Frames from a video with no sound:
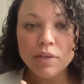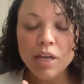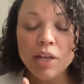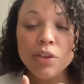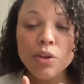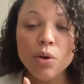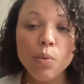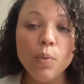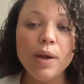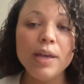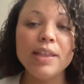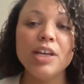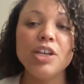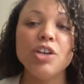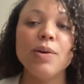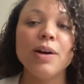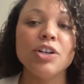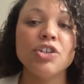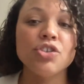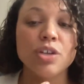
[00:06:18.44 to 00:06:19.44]
and the way that
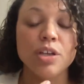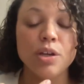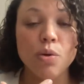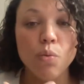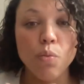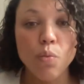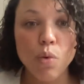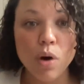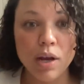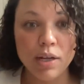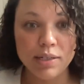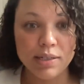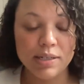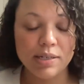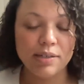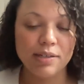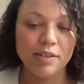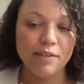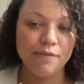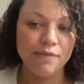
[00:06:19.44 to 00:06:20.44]
you actually want
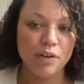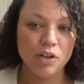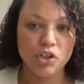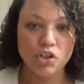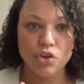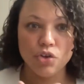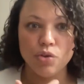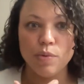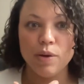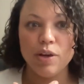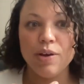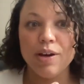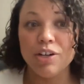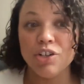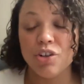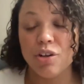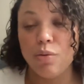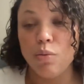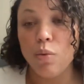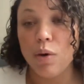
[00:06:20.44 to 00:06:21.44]
to function, or the way you
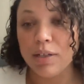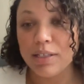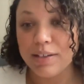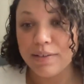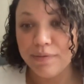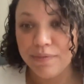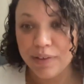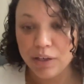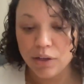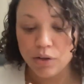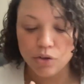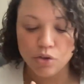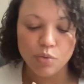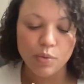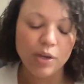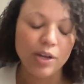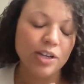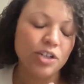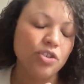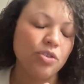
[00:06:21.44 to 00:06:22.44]
actually want to feel, or the
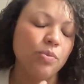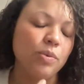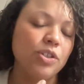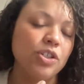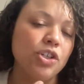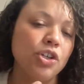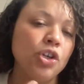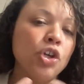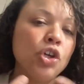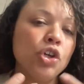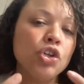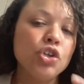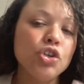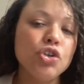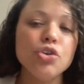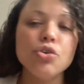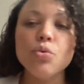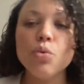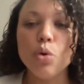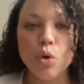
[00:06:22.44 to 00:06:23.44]
way you actually want to
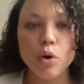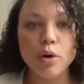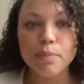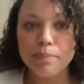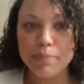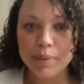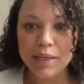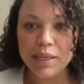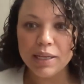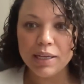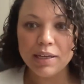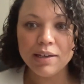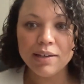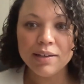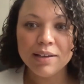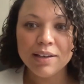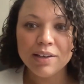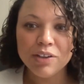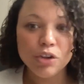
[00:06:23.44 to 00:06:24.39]
do or be,